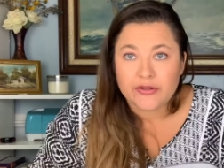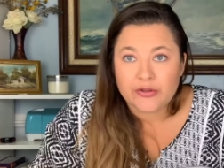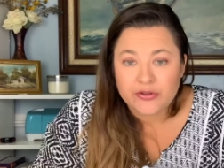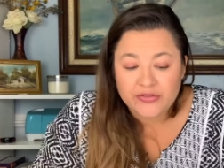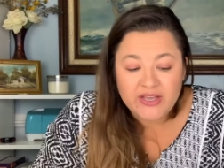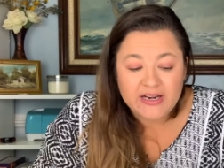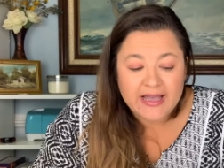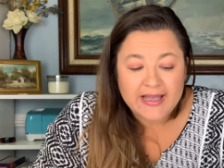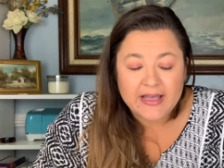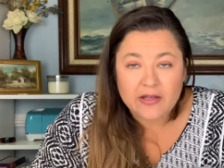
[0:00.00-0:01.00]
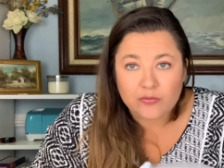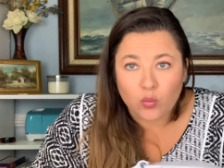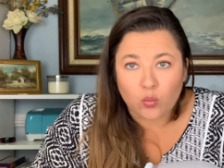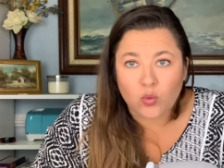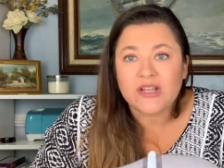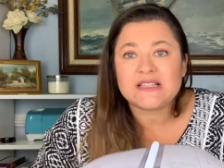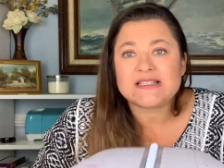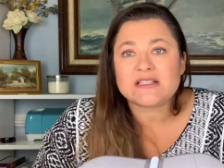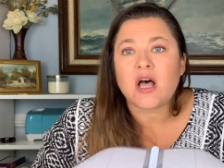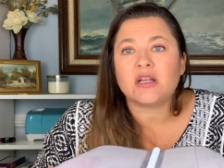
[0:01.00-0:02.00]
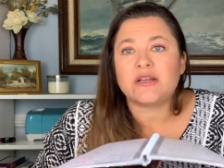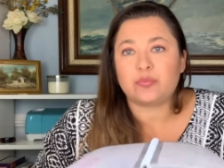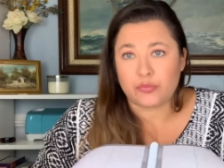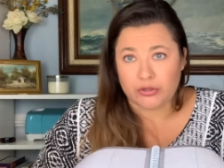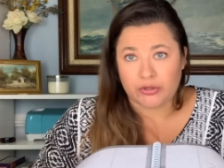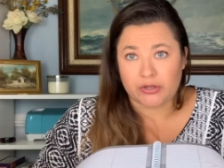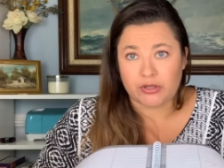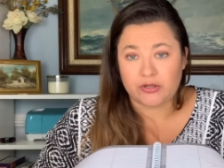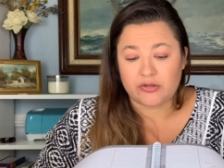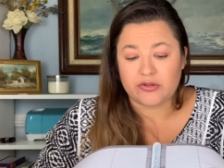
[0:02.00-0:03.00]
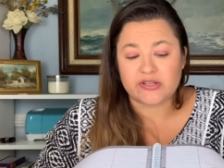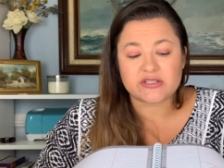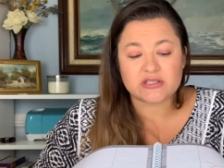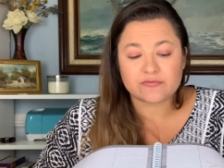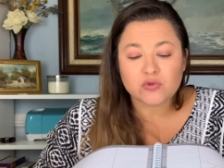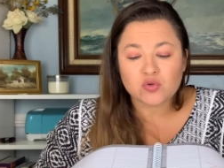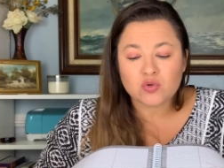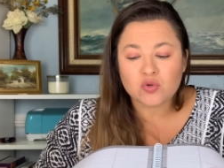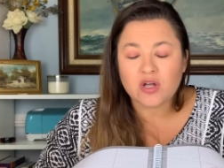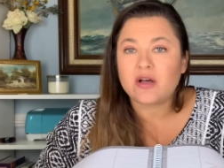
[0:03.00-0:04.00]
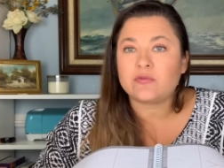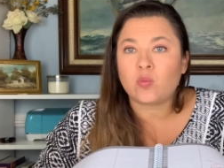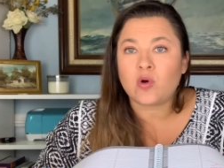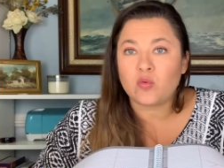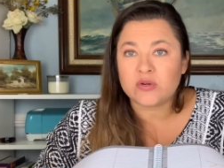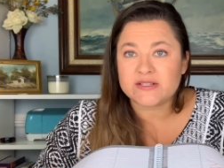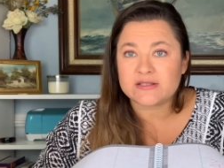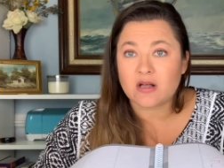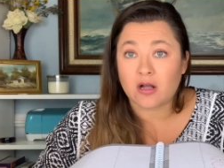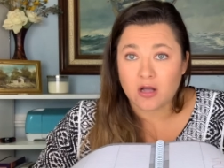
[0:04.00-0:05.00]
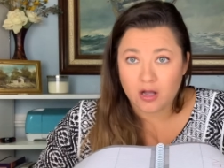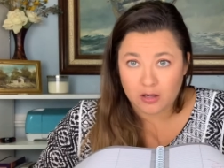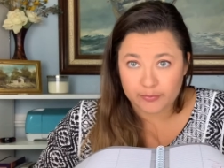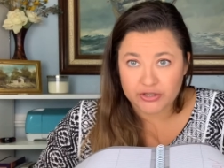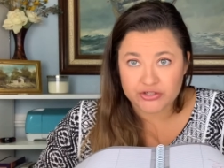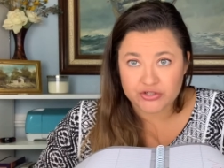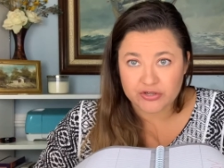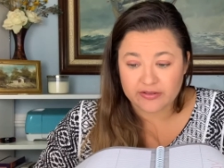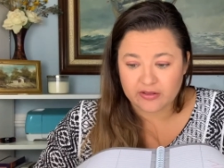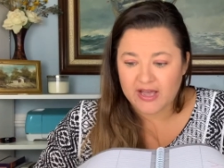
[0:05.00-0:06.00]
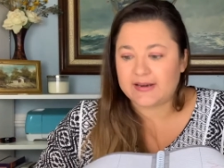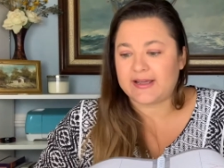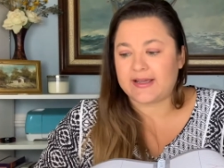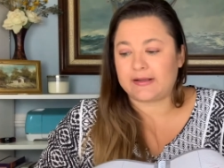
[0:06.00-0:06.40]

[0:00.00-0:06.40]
Then I have one solid book that's full of what was accomplished that day.